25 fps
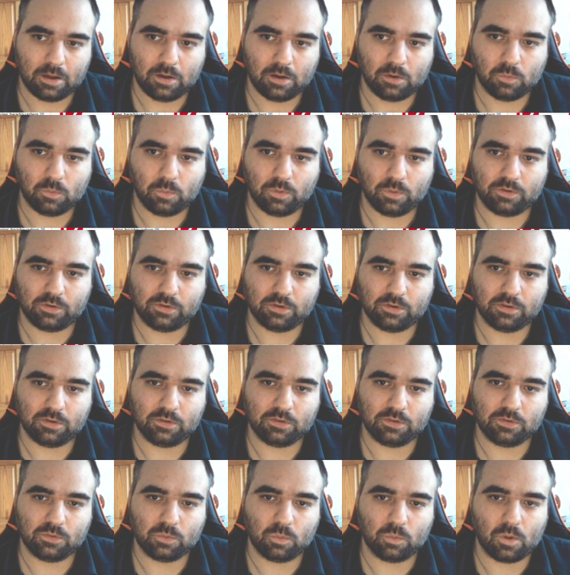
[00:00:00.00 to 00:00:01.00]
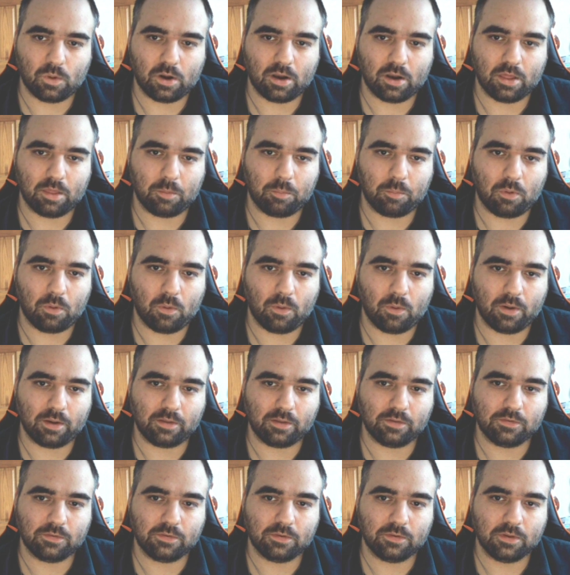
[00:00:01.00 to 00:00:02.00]
which is one of the
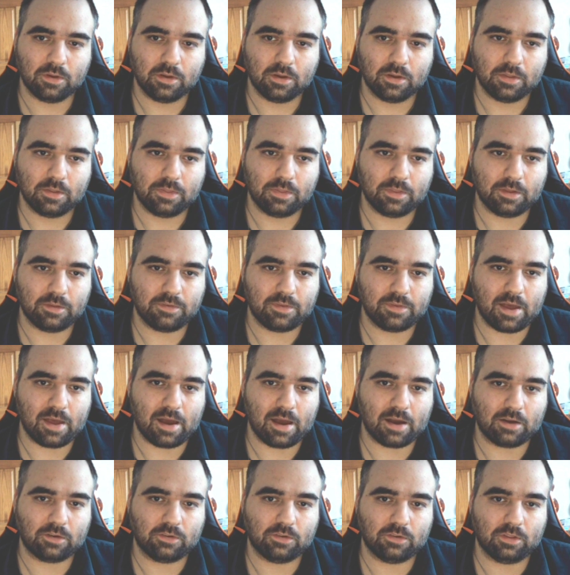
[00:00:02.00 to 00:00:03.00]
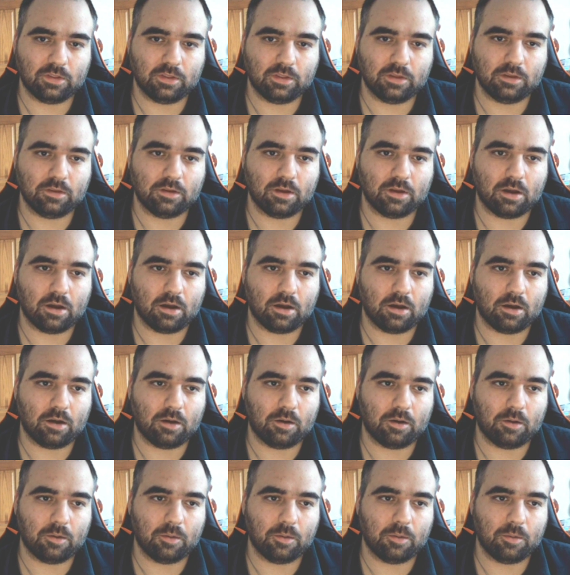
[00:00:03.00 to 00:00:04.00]
points that's actually
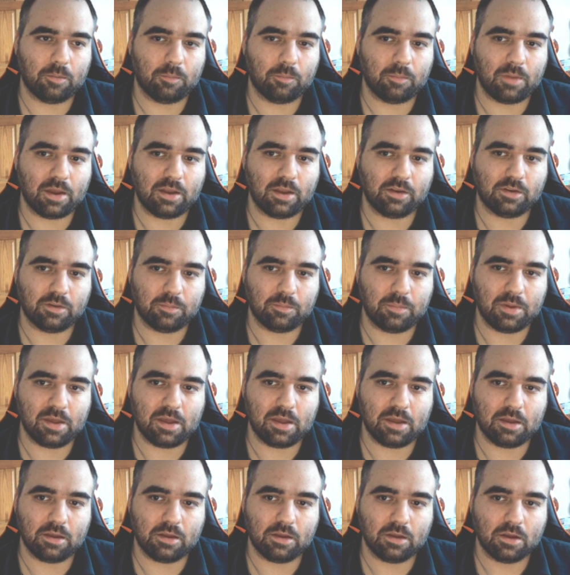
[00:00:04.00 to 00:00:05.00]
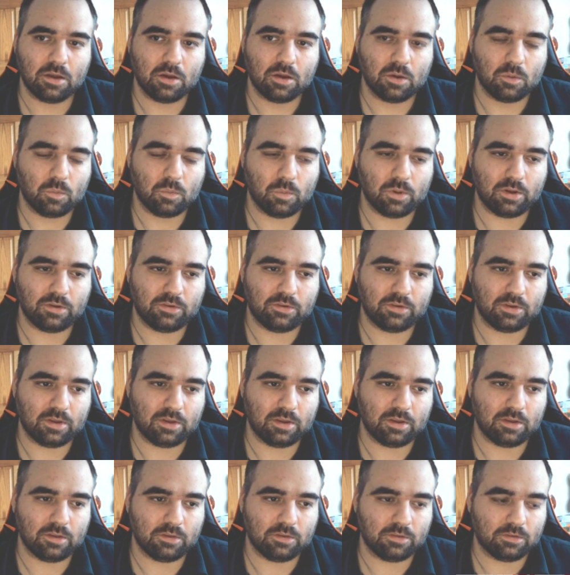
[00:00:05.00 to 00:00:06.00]
made to be, which
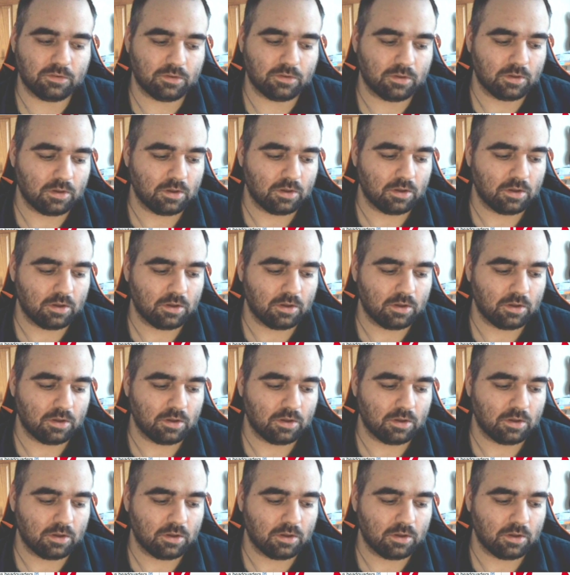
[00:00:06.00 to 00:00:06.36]
is,